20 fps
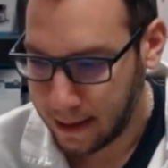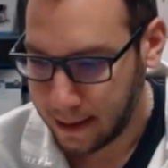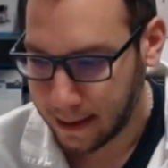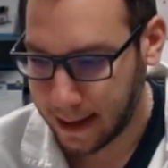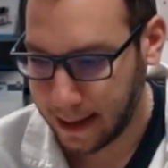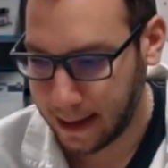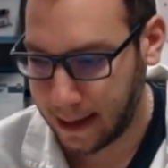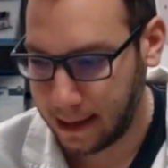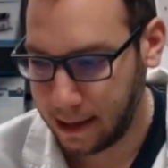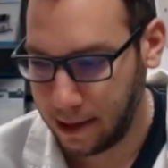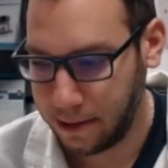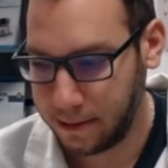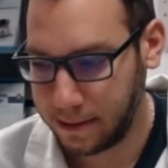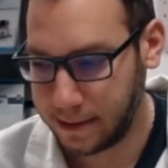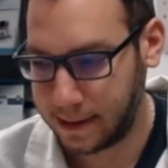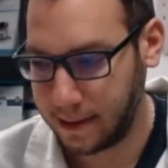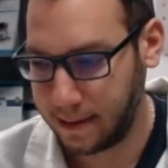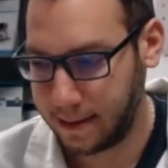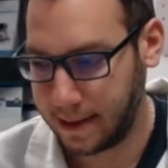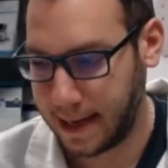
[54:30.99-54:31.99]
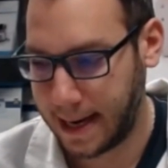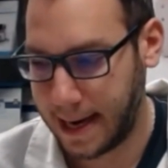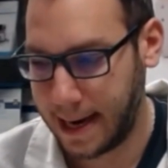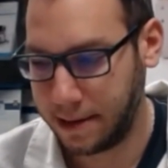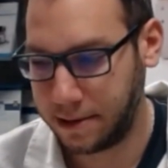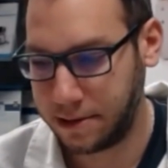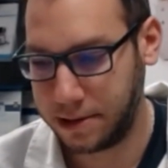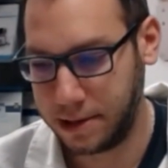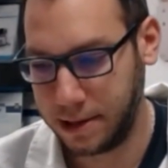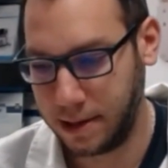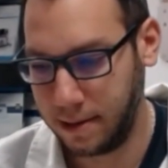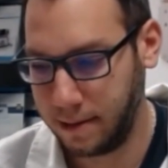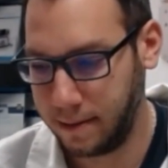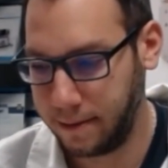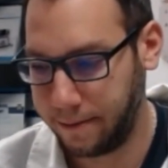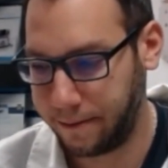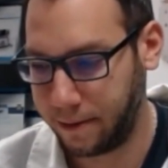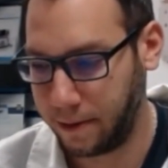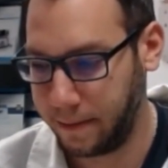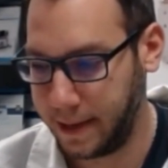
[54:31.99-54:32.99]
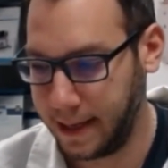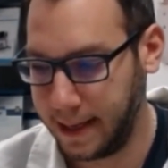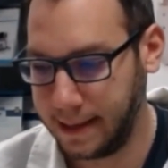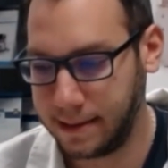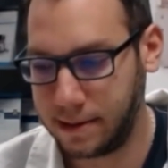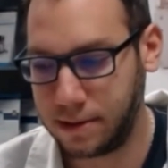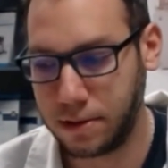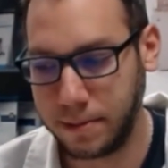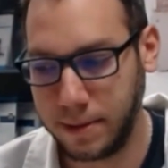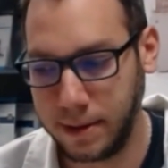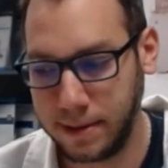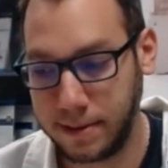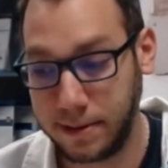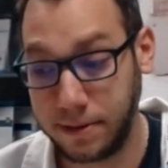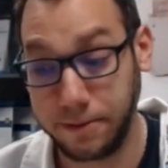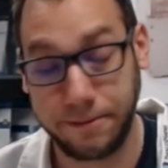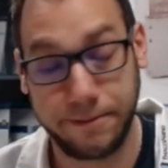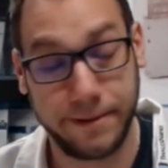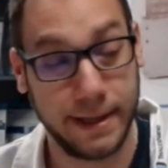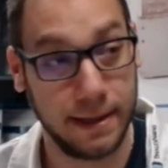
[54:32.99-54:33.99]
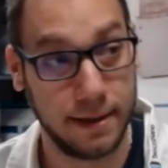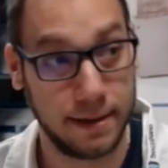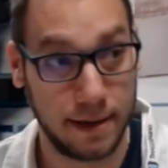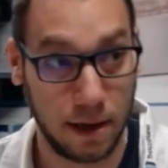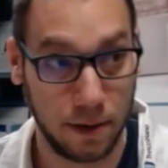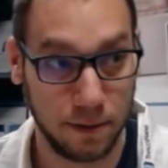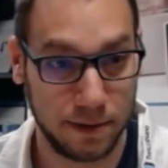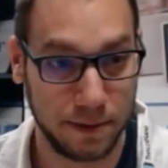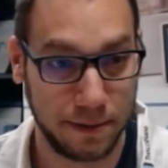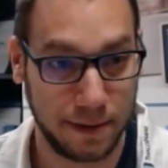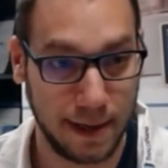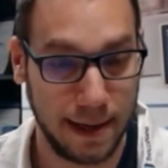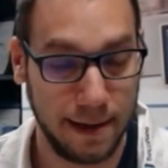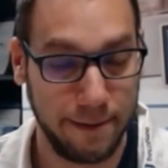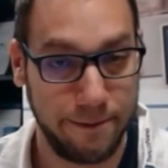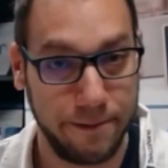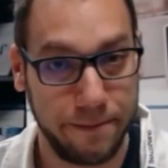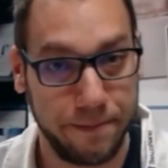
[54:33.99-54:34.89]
can I use the hydrogen from the instrument to fill an autoclave?